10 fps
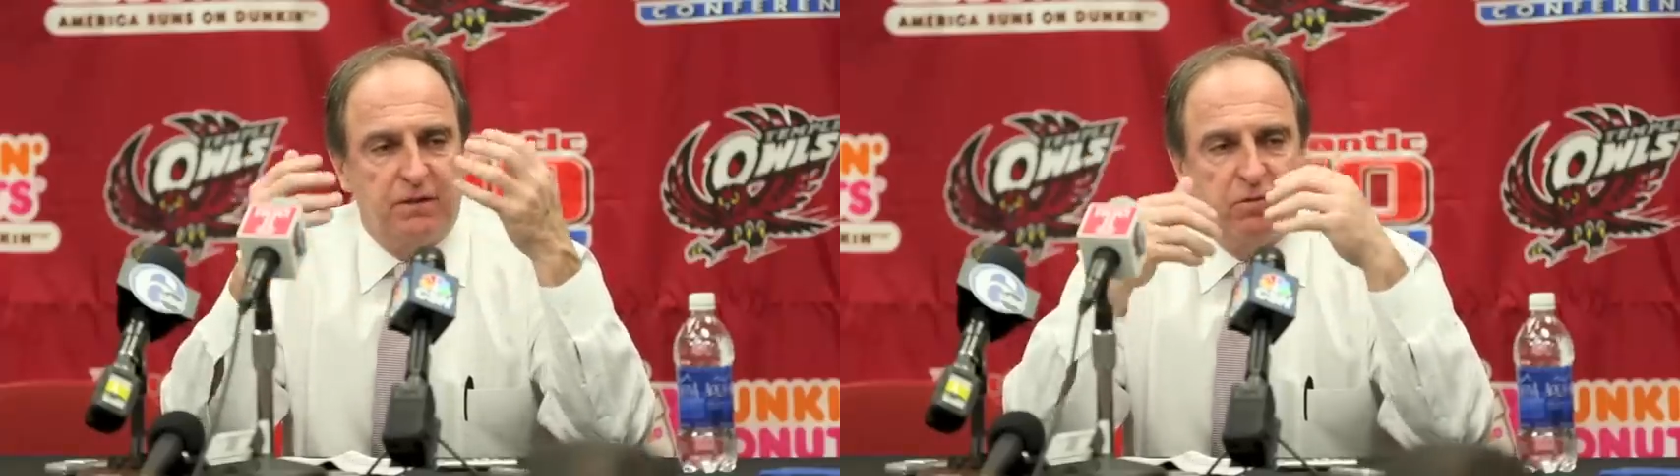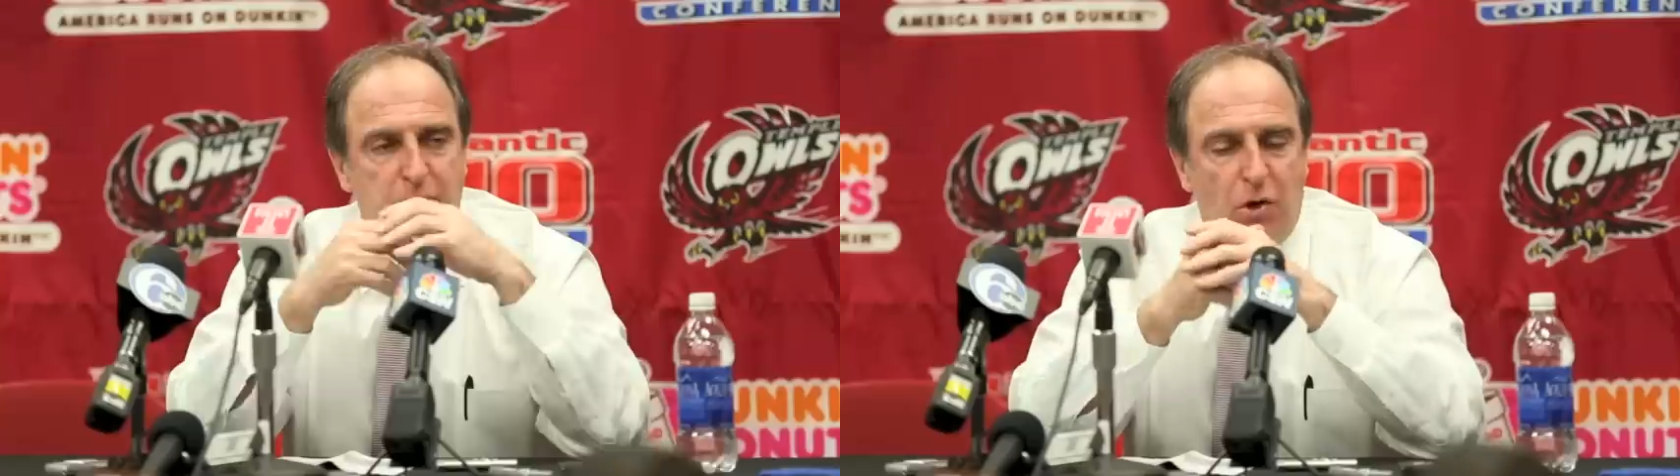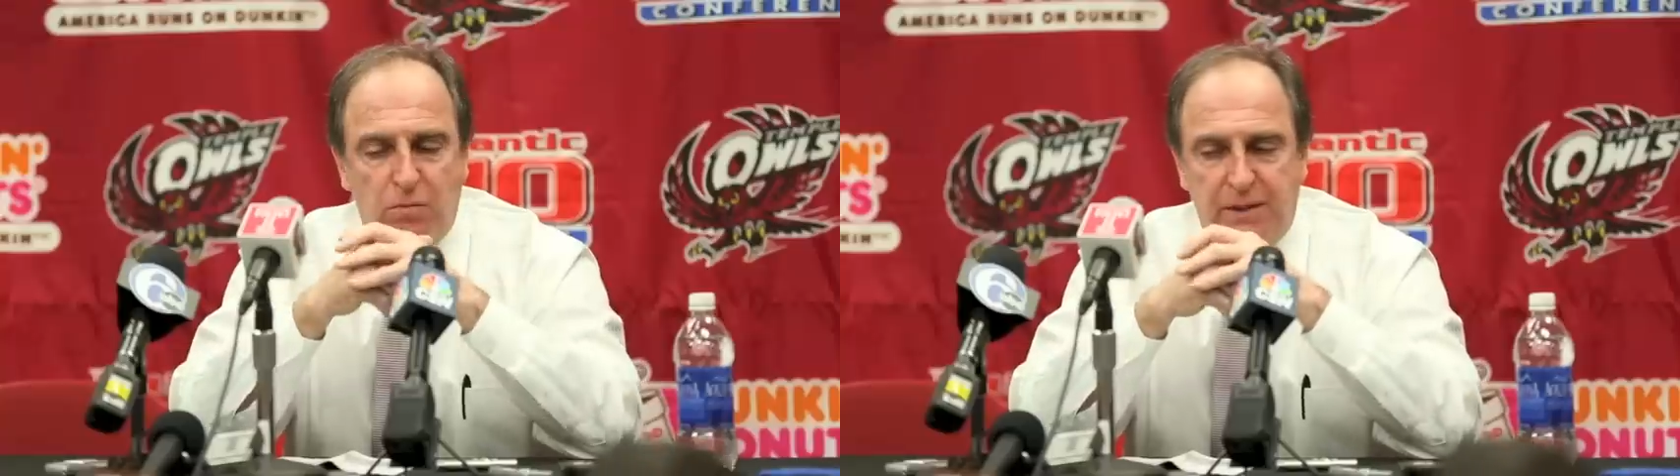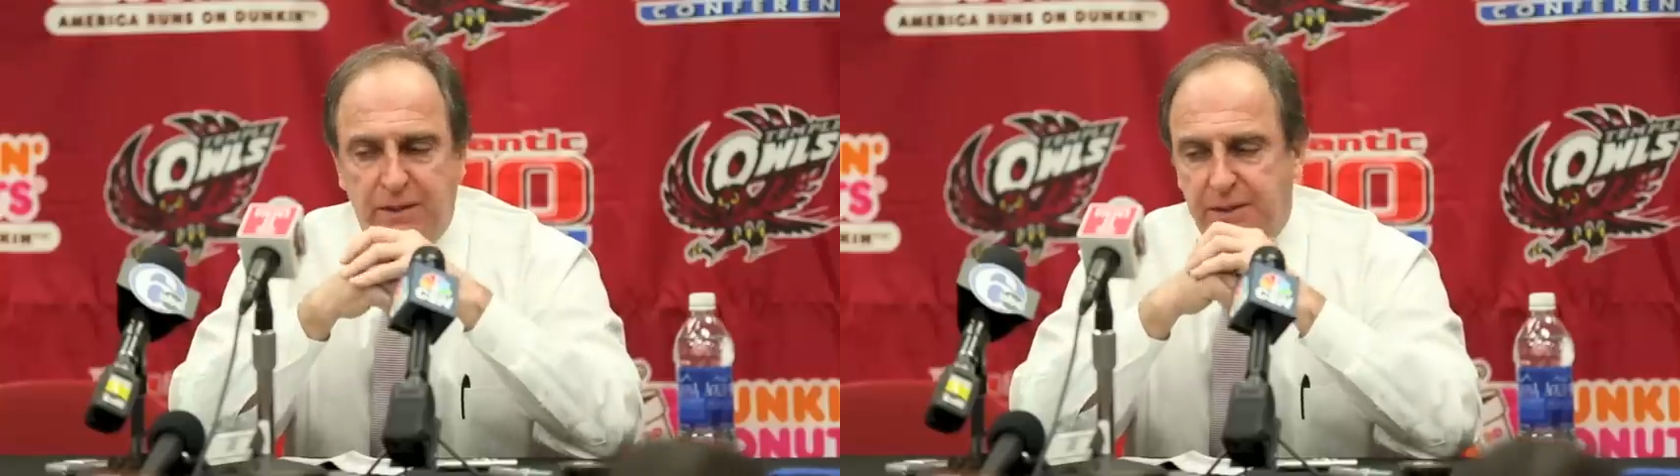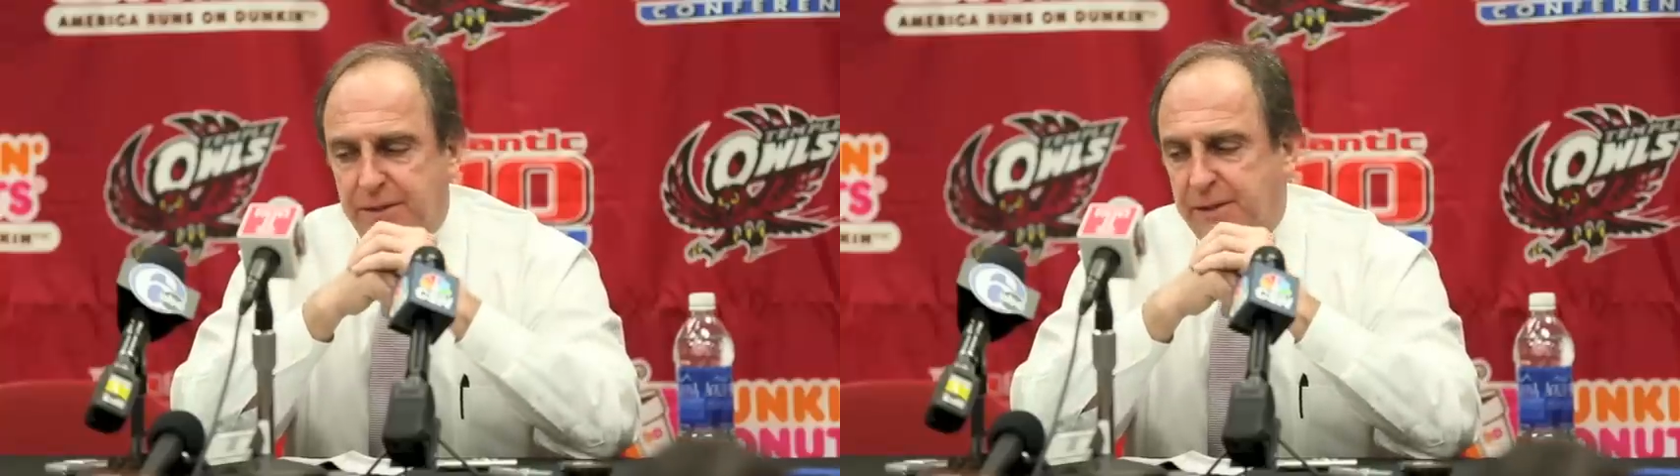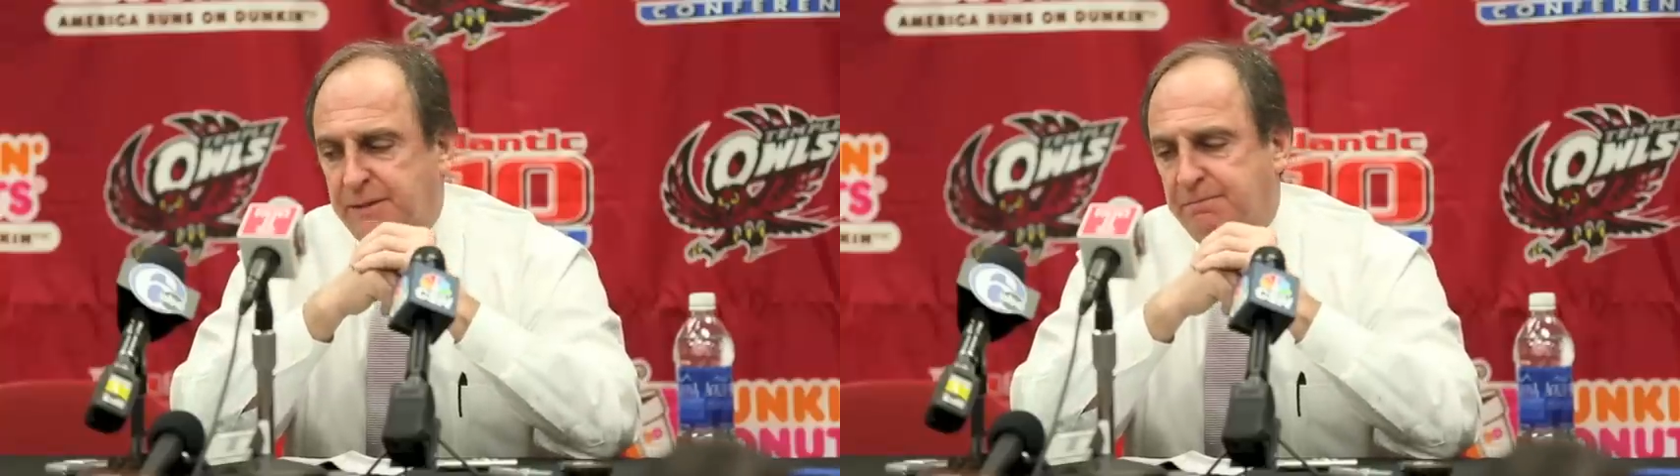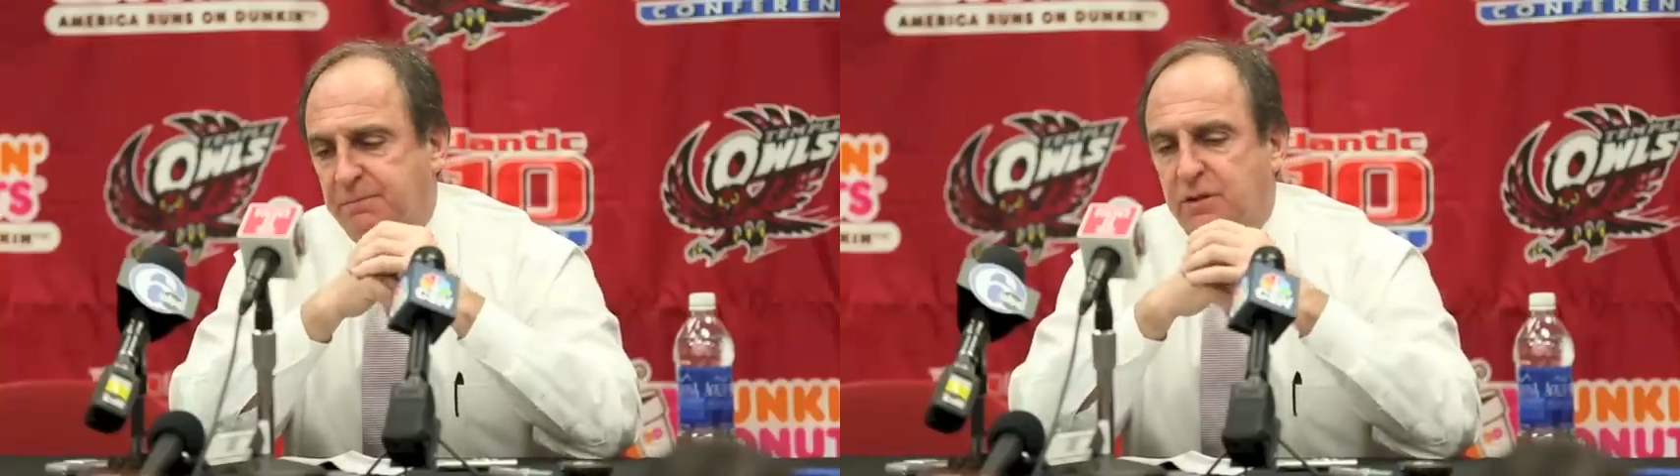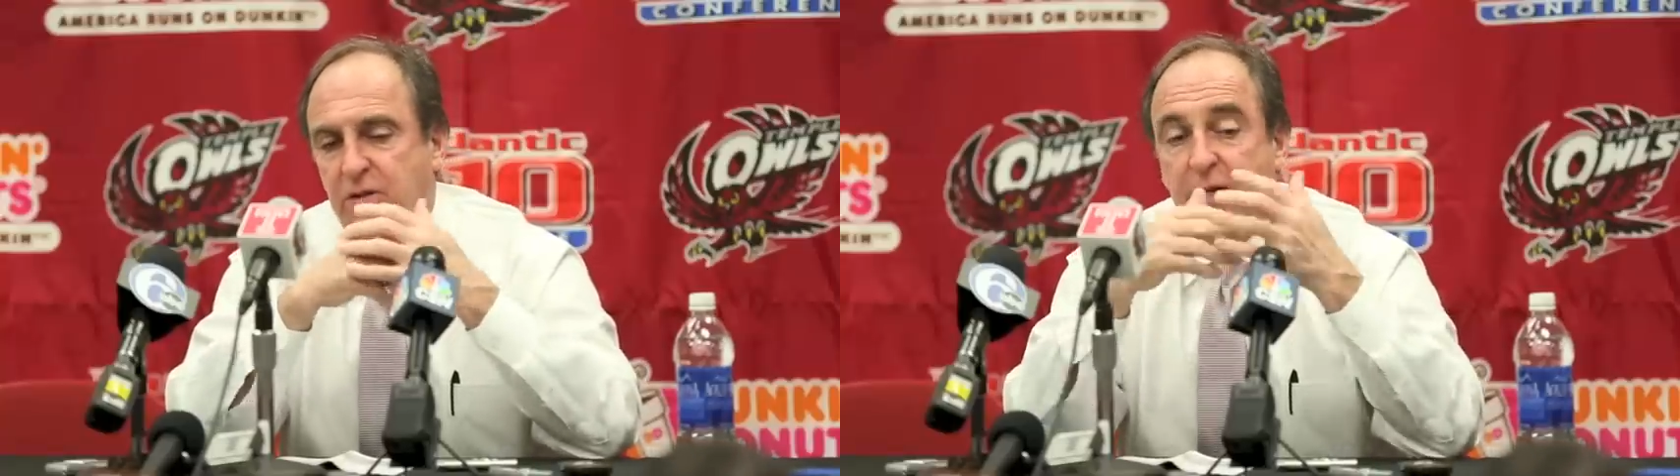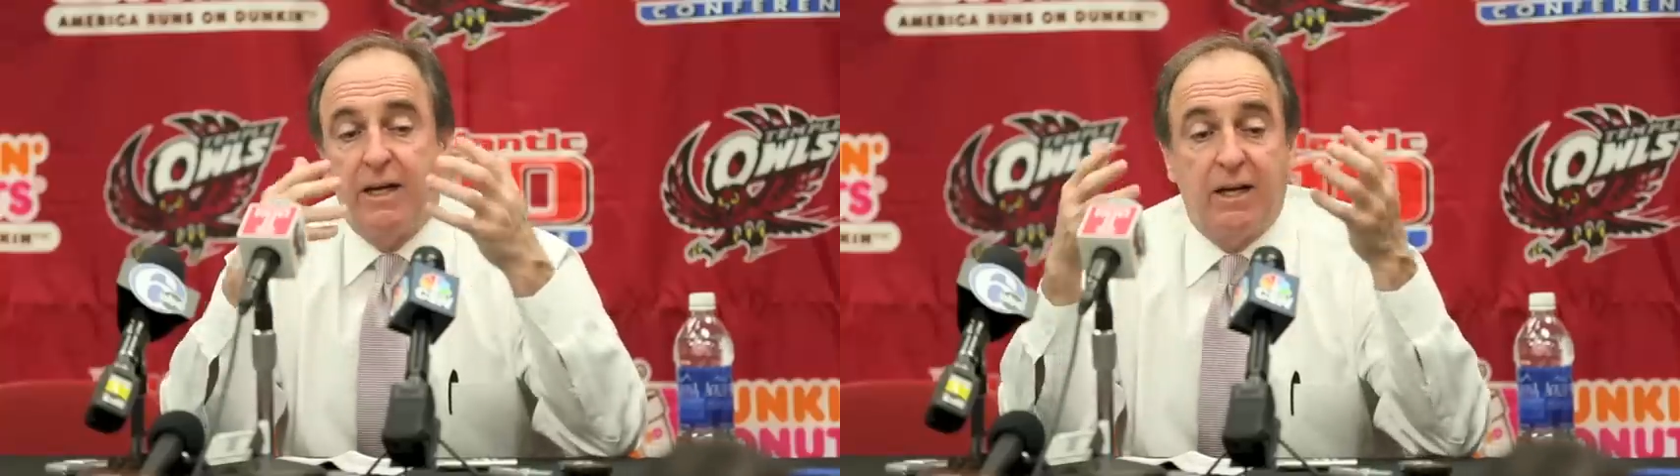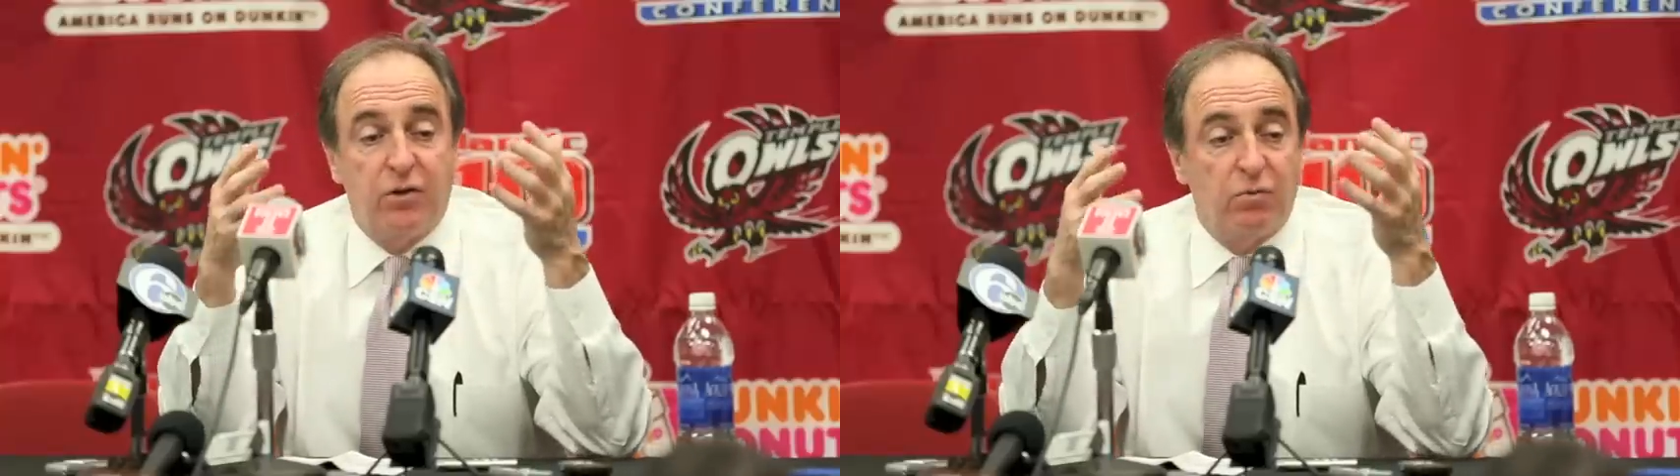every moment, and you know,
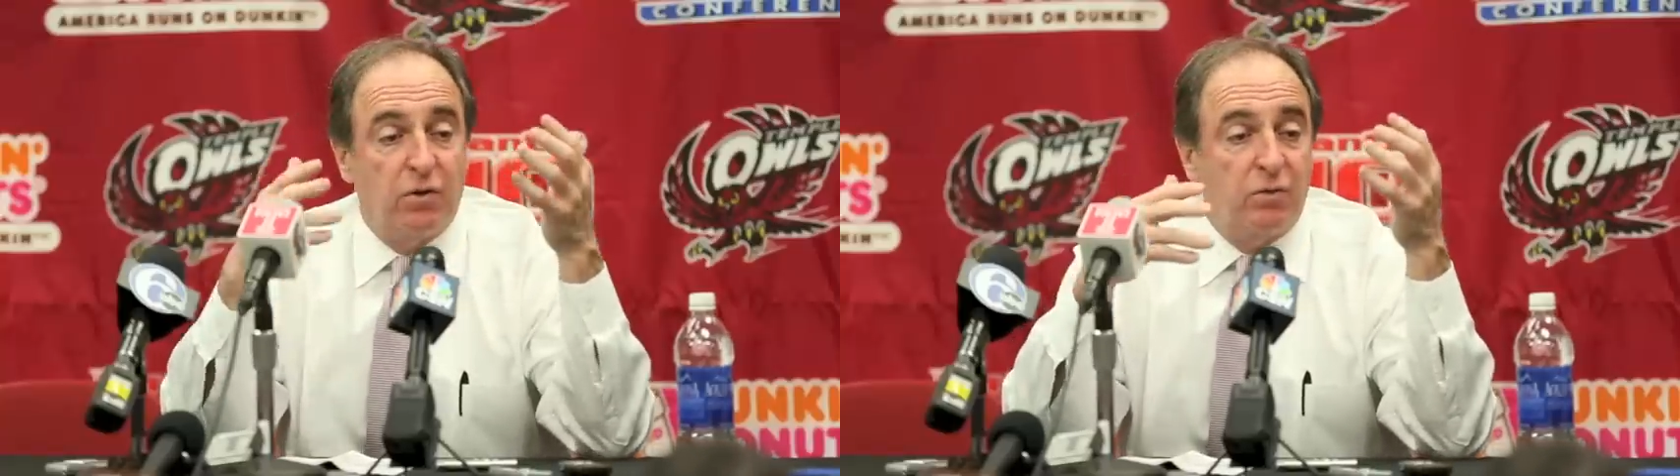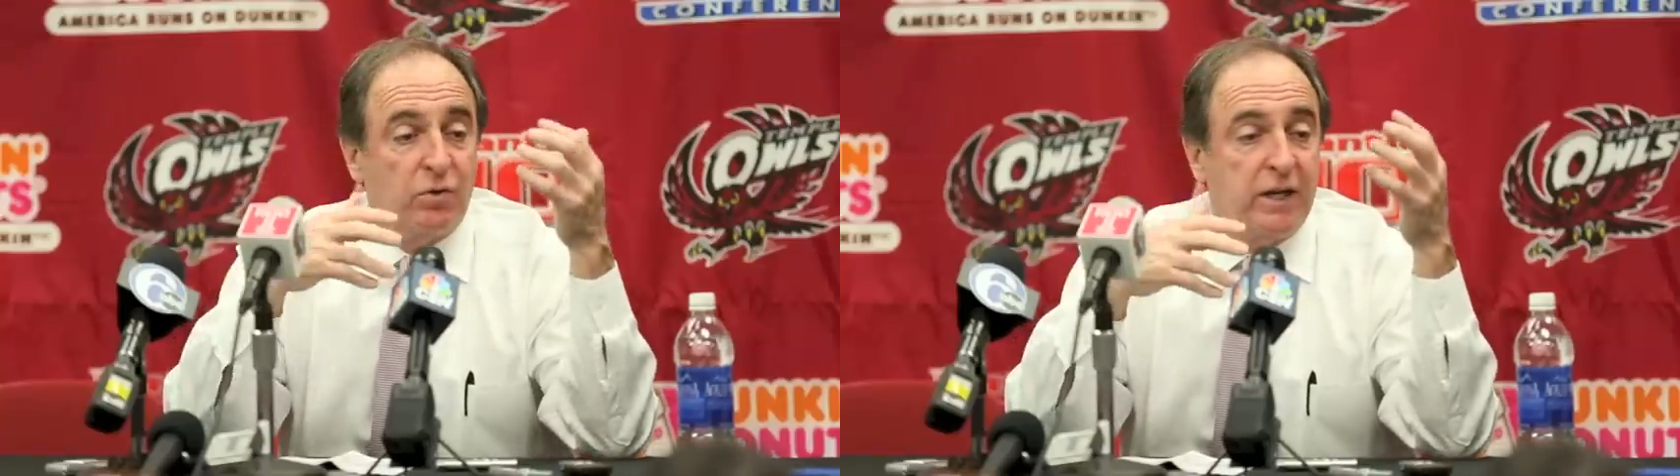they had their run,